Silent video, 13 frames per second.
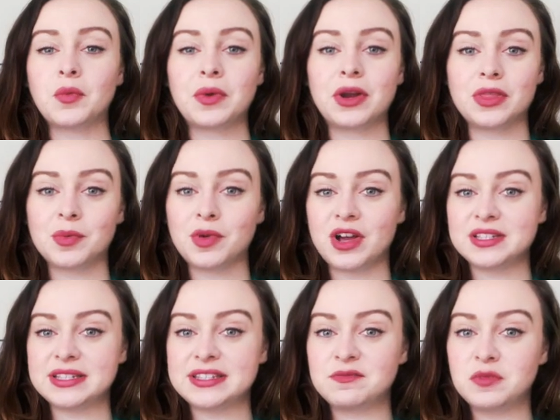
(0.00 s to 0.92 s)
when we were in the
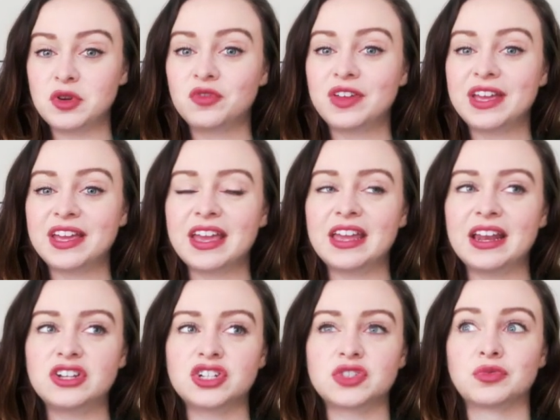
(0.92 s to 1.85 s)
process of moving and
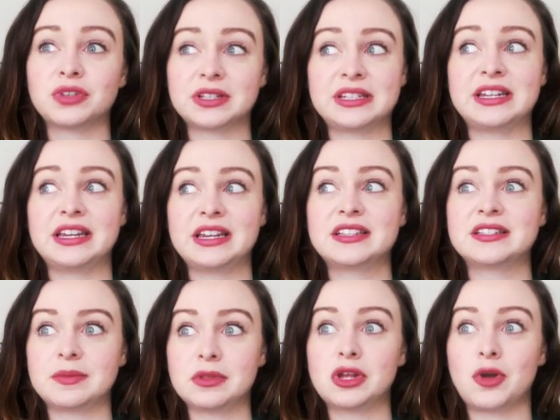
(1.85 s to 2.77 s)
I just really needed
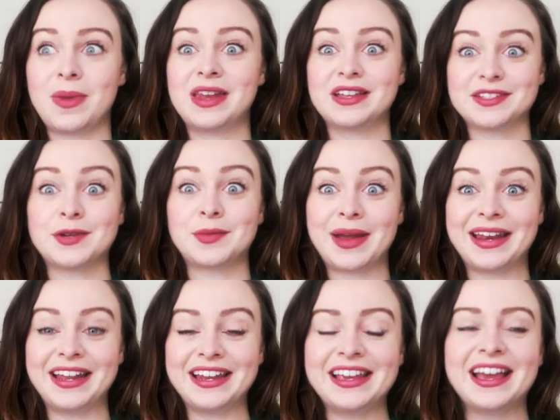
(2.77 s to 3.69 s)
a little bit of
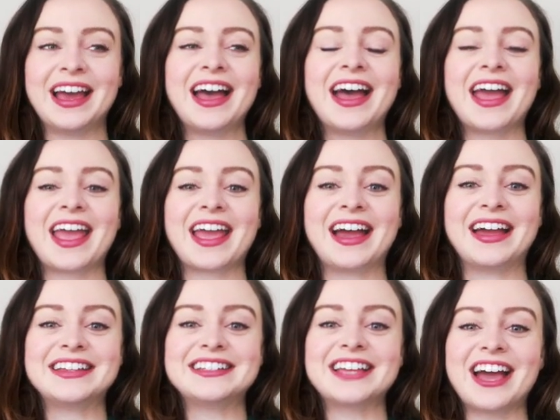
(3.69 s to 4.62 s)
serenity,
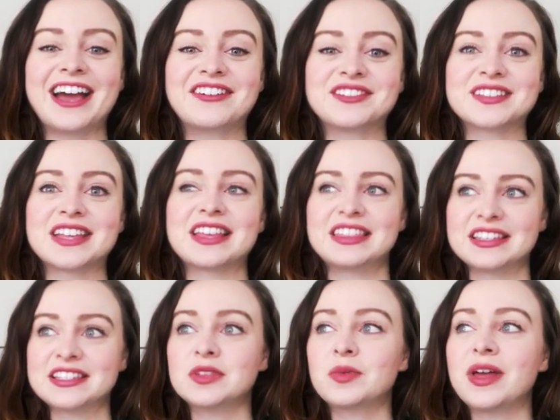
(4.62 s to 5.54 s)
and I was like,
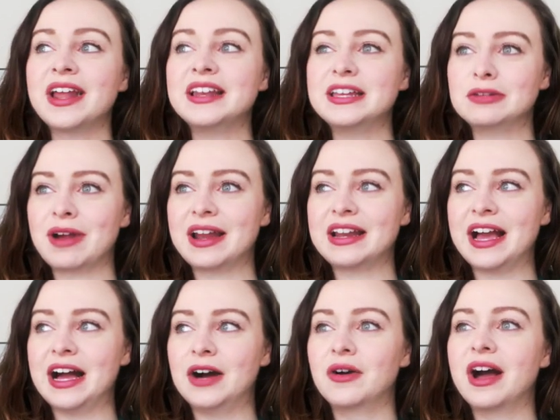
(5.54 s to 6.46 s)
this is what I need right
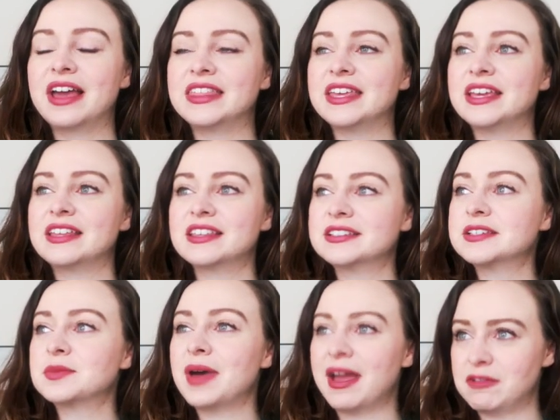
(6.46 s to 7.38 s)
now. I think this
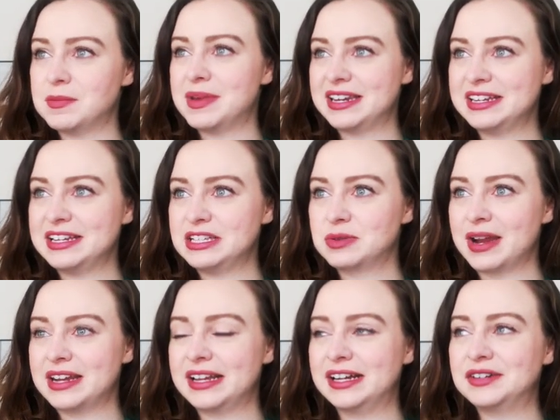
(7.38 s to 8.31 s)
is what everybody needs
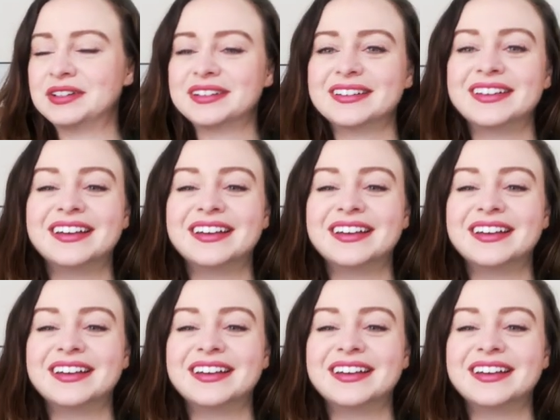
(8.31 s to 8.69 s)
right now.